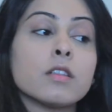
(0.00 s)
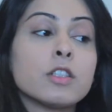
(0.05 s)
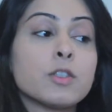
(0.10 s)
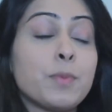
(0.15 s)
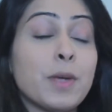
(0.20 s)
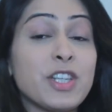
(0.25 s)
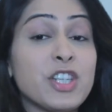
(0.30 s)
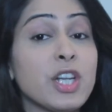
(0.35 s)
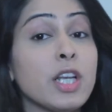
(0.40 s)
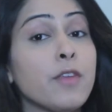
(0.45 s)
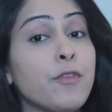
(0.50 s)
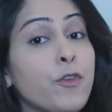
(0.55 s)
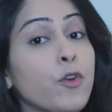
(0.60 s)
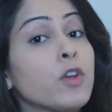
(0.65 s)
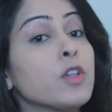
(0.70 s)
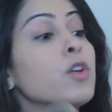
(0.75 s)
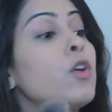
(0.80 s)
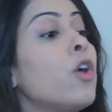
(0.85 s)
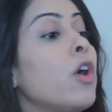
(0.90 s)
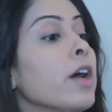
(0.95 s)
especially if
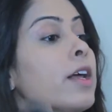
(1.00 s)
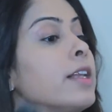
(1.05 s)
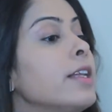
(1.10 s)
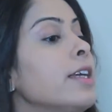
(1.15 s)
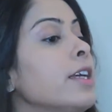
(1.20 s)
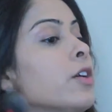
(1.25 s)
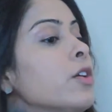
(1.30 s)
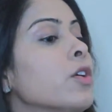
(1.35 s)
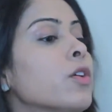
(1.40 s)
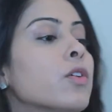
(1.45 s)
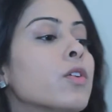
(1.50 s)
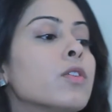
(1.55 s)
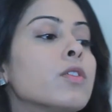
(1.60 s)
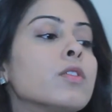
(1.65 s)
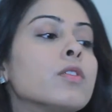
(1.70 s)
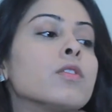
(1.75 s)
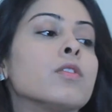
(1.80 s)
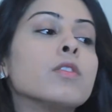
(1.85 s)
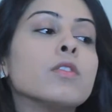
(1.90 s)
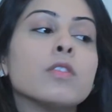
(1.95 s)
you're oily, you know,
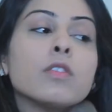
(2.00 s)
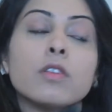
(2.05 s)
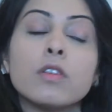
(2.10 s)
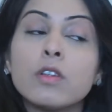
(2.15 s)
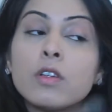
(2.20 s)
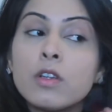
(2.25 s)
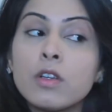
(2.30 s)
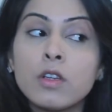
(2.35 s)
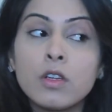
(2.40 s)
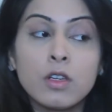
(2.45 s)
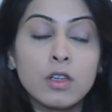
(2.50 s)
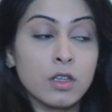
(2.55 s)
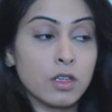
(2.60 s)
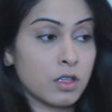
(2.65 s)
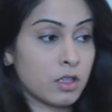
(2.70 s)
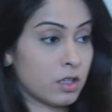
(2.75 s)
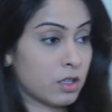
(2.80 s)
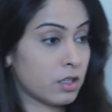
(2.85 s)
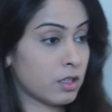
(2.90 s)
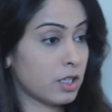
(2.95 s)

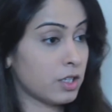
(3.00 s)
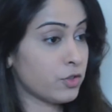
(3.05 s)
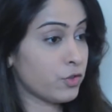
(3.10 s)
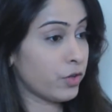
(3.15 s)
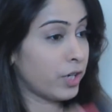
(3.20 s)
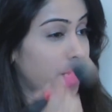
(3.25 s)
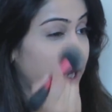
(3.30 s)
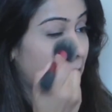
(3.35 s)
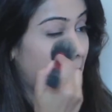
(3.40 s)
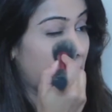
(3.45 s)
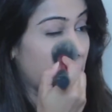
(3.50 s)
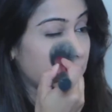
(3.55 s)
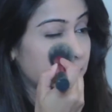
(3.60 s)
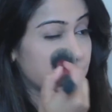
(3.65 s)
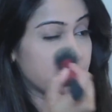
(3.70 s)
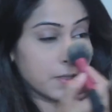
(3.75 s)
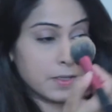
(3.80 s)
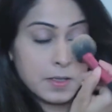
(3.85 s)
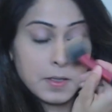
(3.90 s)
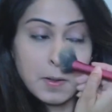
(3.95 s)
this really
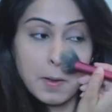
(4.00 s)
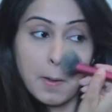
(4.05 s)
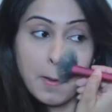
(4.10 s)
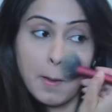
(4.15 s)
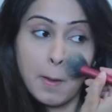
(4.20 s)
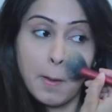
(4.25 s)
helps.